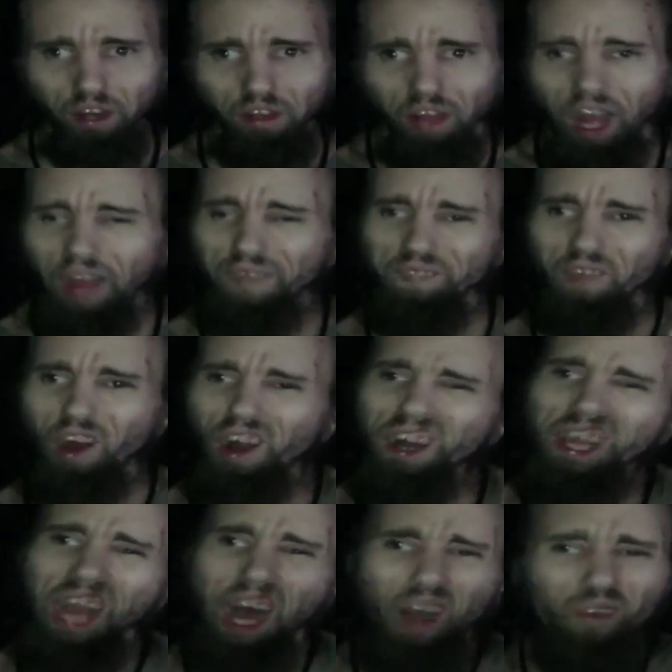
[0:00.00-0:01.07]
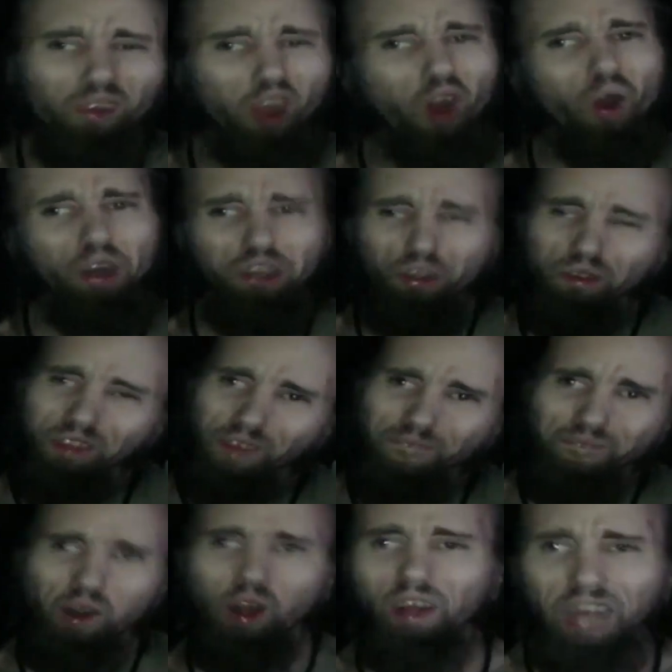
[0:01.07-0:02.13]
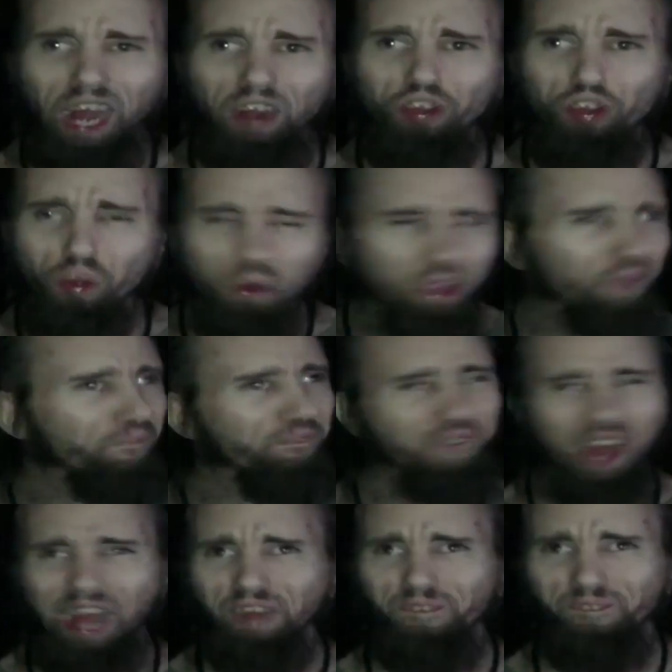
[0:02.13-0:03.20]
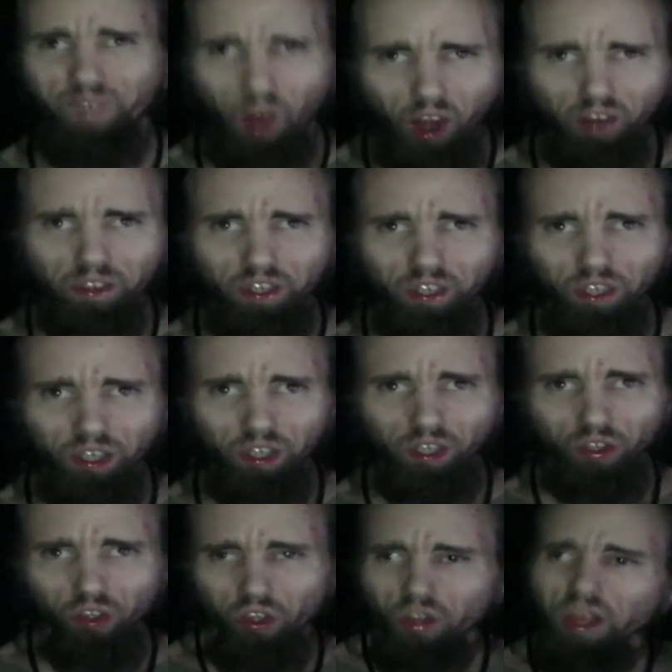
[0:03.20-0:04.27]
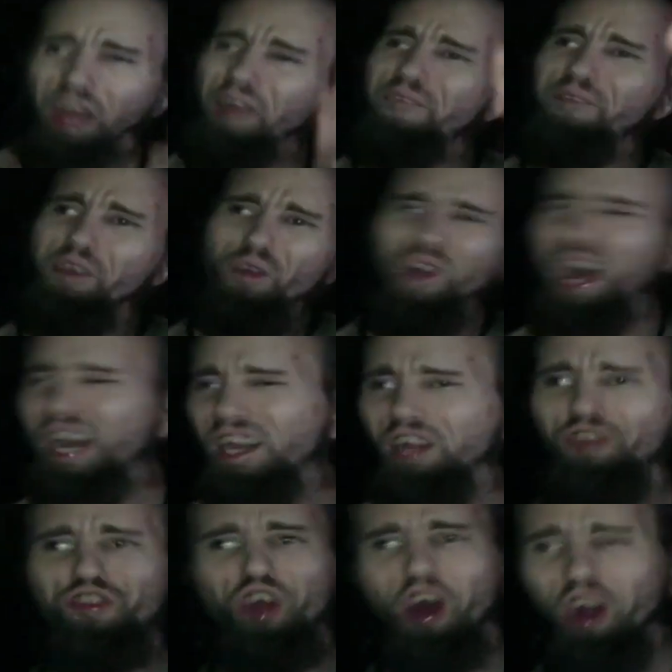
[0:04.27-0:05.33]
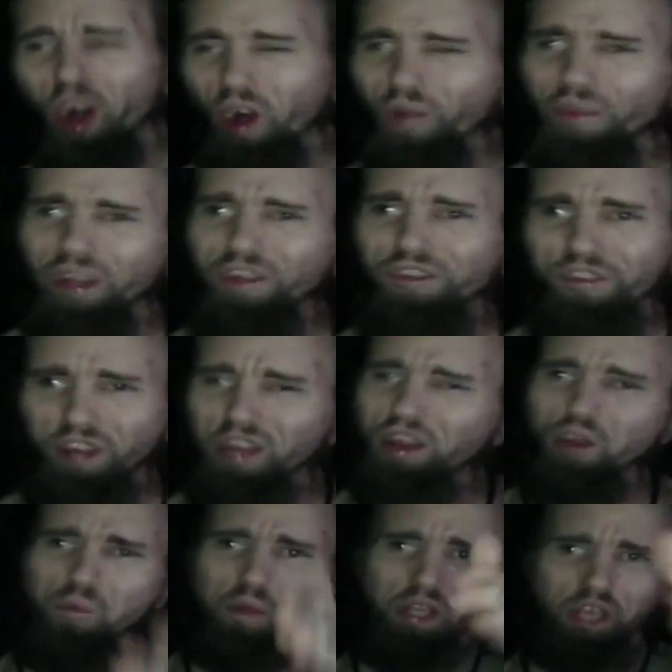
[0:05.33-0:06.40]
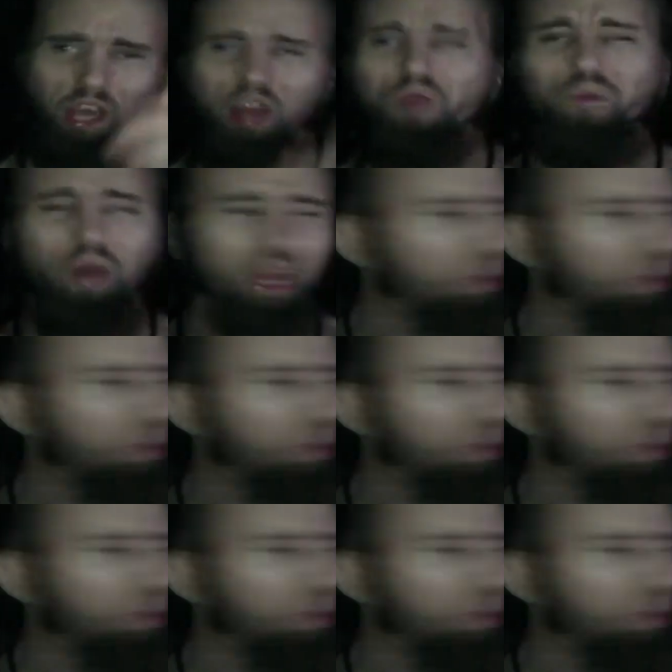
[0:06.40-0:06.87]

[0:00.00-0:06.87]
And Marty, I'm calling you the fuck out too, you fat fuck. If you hadn't have done all this shit to begin with,